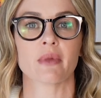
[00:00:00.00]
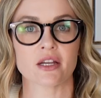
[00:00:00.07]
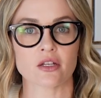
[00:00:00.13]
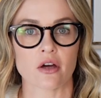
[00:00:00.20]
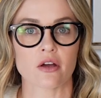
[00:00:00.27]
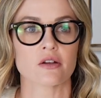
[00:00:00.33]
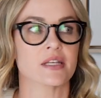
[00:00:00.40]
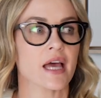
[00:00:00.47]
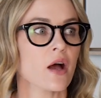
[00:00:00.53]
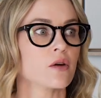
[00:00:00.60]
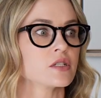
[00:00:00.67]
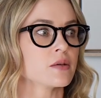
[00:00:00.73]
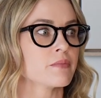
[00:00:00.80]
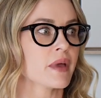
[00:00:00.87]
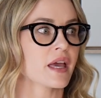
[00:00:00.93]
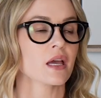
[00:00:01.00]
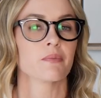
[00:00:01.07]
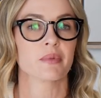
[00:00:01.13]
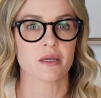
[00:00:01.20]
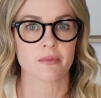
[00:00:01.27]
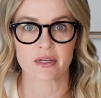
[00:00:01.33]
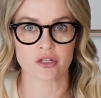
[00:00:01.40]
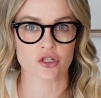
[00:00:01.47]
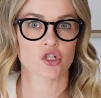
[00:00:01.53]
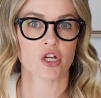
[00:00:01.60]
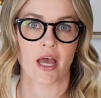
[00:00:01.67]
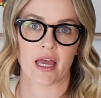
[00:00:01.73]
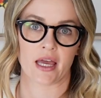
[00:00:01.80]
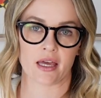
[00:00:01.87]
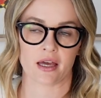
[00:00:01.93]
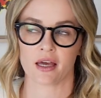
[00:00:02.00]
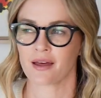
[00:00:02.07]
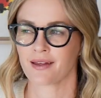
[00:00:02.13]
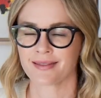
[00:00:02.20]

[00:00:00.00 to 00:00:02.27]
my daughters how to make a PB&J.